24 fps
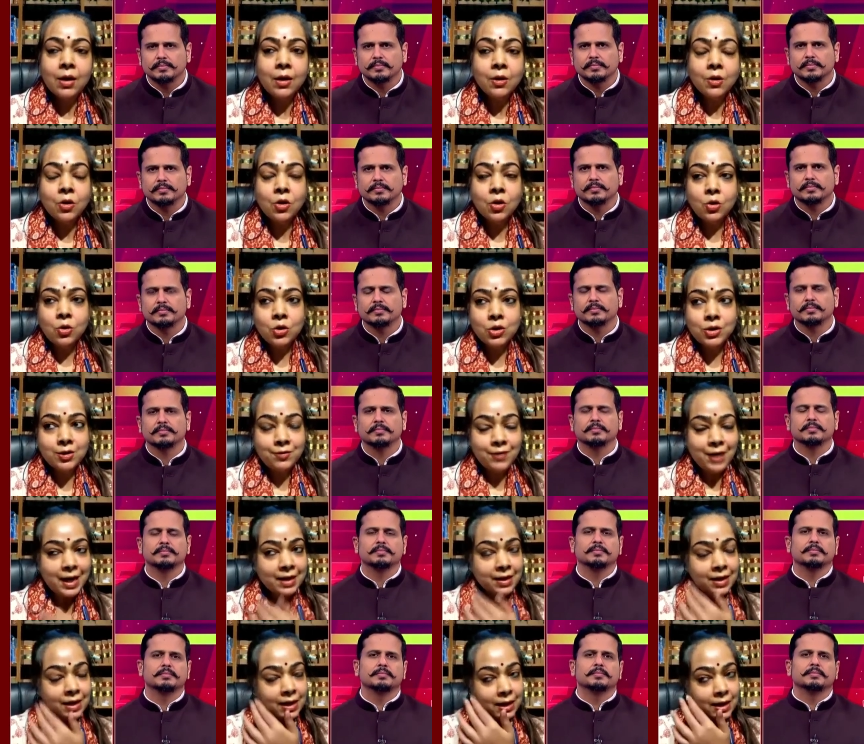Speaker 1: You know, Shiv,
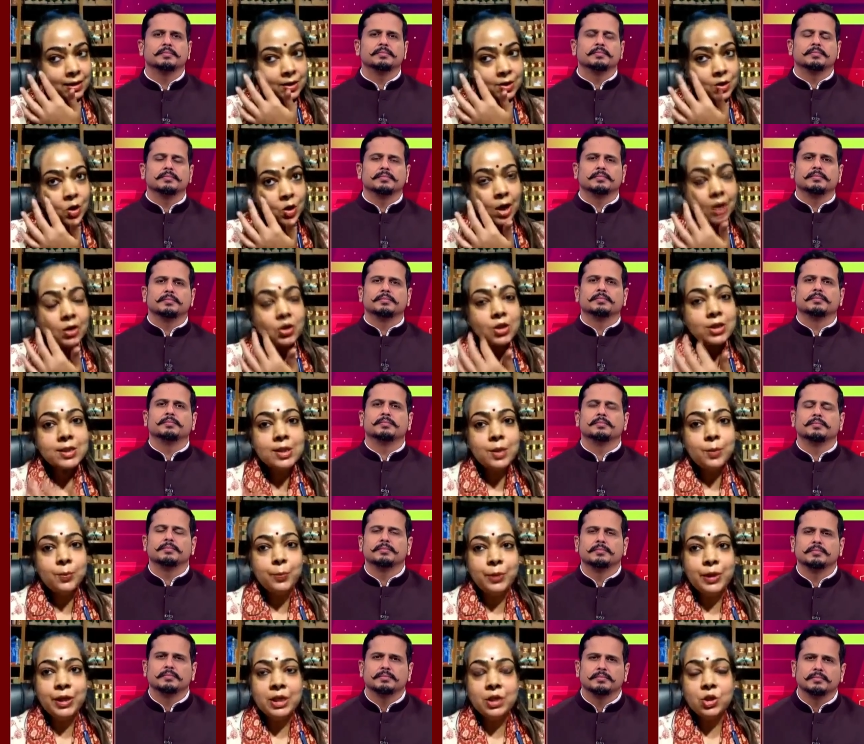I think it's not just the
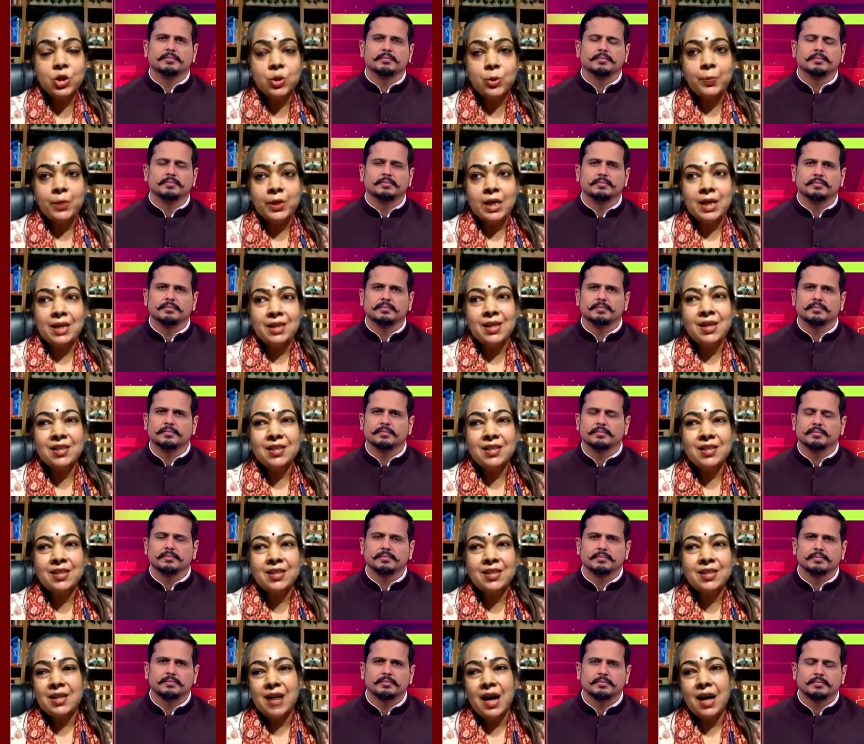BJP. I think it's
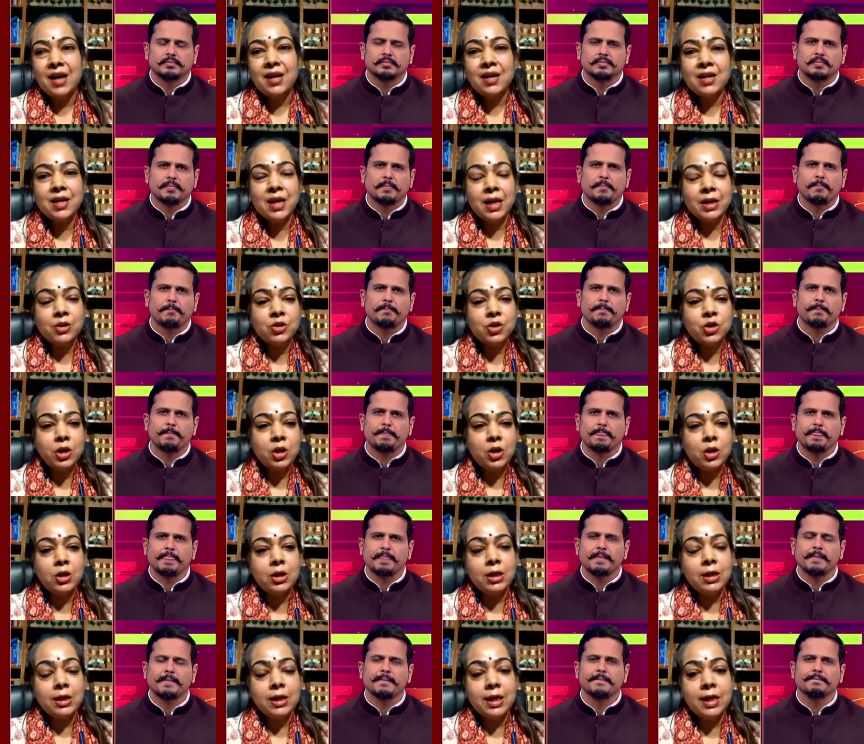the entire country on
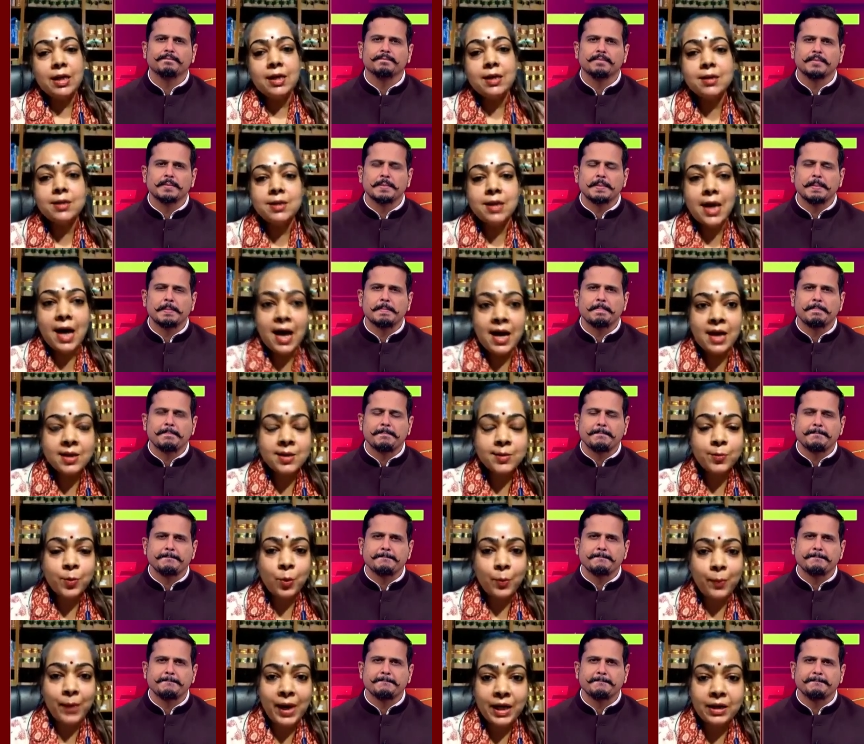a day as
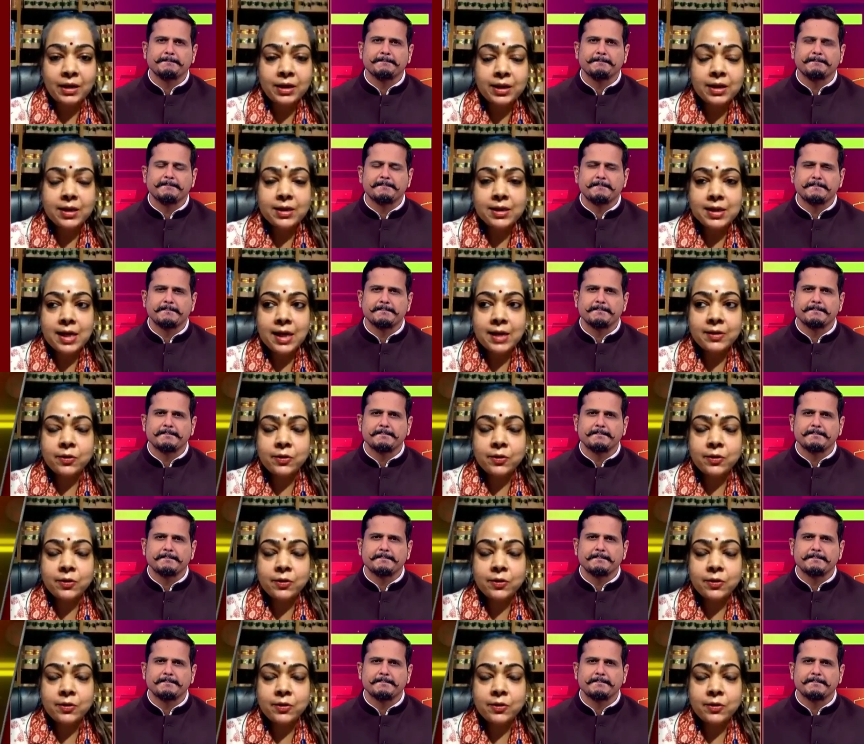momentous as